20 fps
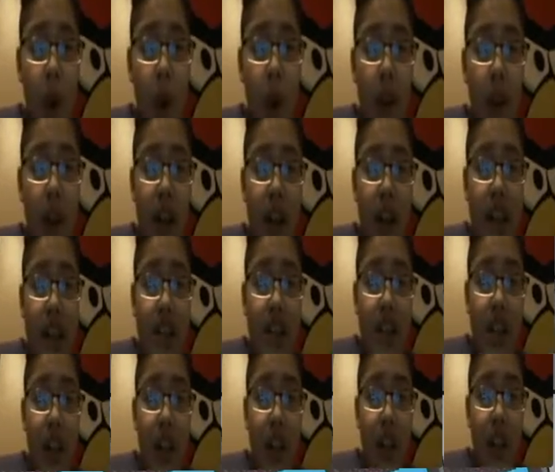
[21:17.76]
Oh god,
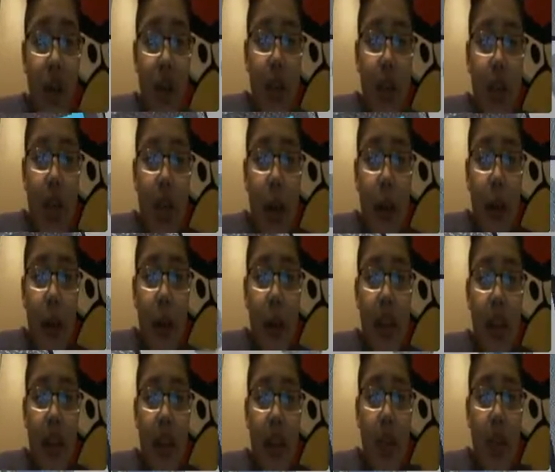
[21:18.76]
he's literally
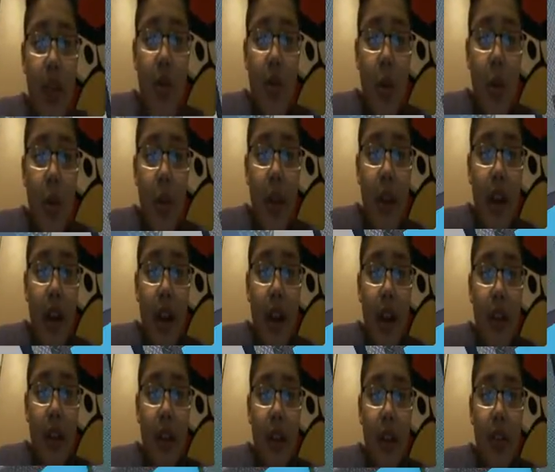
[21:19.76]
coming. Oh my
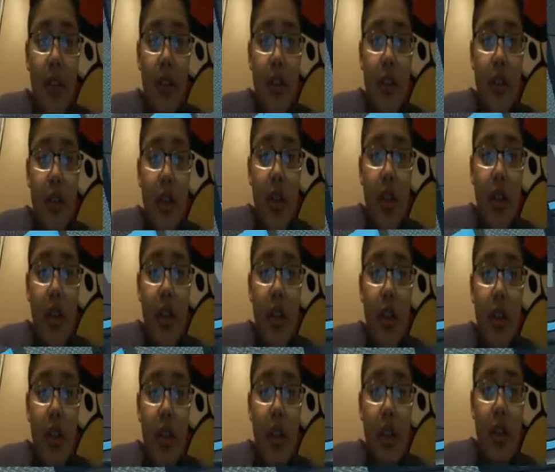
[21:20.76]
god.
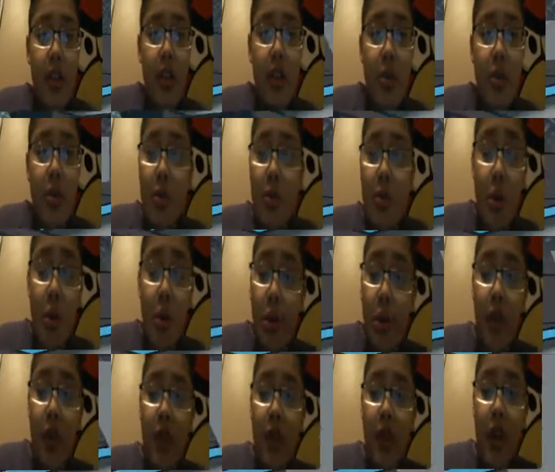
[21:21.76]
Oh, don't
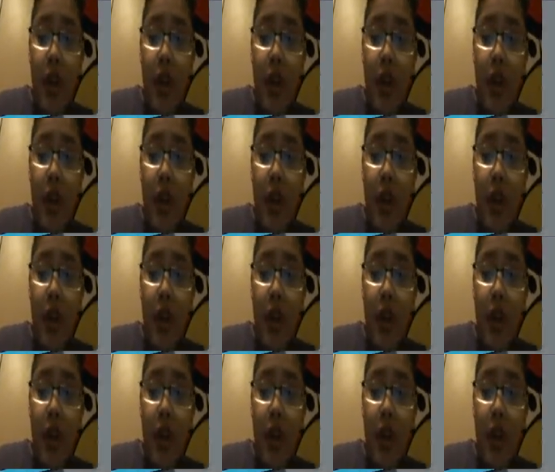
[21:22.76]
go over